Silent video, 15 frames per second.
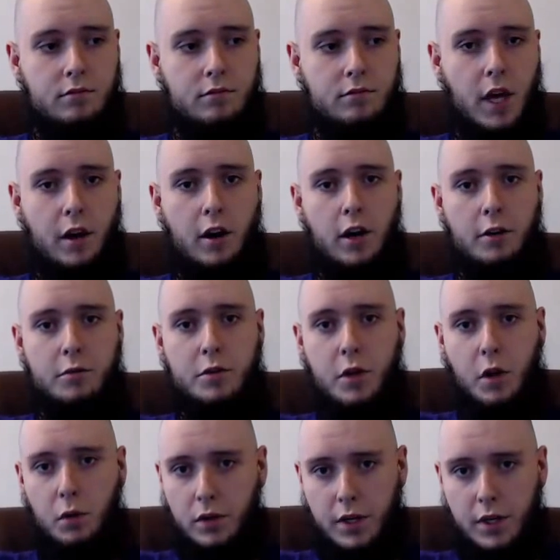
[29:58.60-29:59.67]
They are
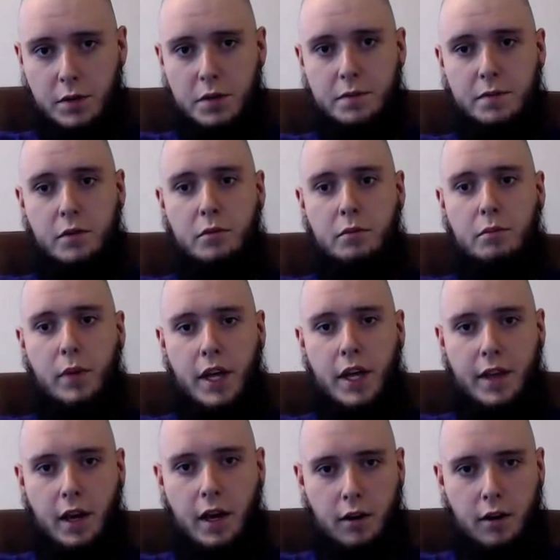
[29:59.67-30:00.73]
totally useful, but
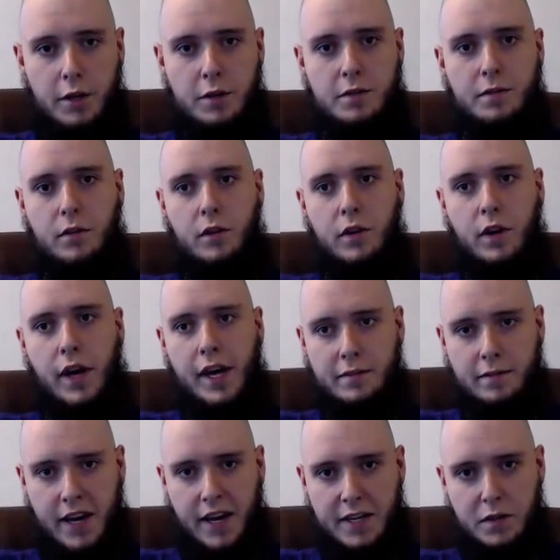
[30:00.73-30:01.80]
they aren't useful
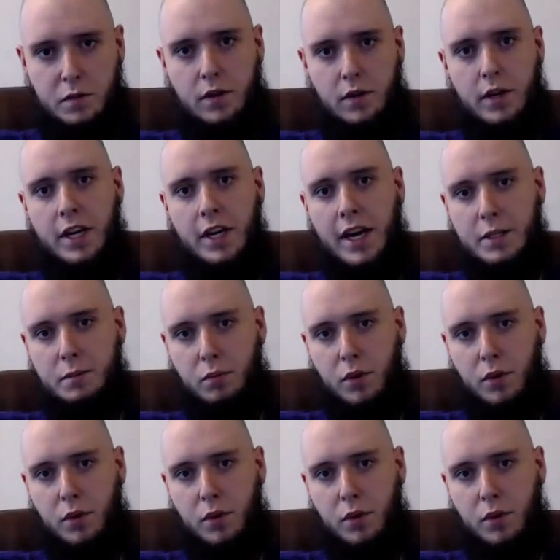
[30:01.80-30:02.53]
as fast or in as